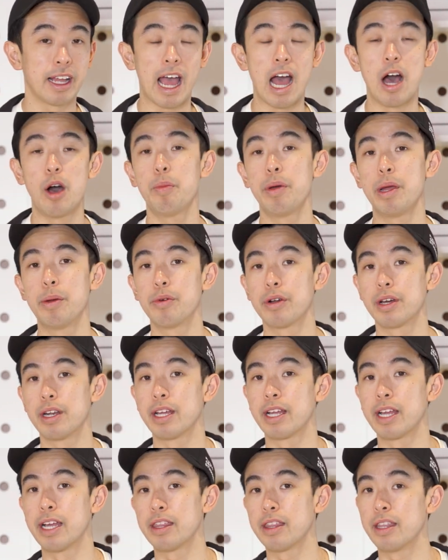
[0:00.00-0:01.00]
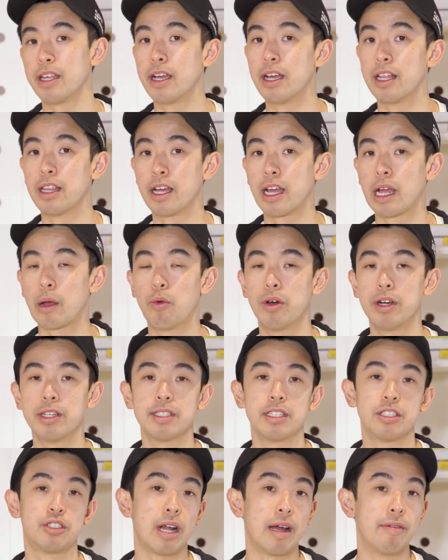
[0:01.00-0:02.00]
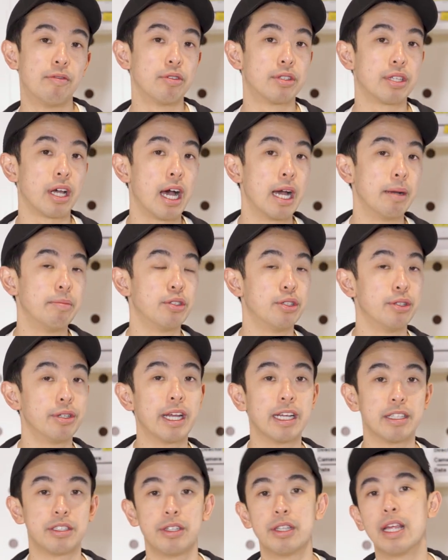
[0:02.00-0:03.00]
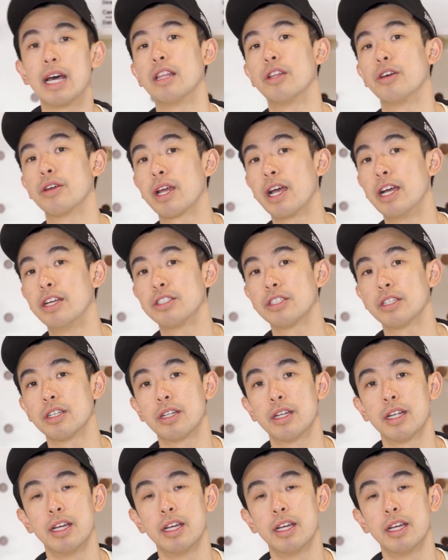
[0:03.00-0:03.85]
How are people going to get there? What is the travel time to get to that location?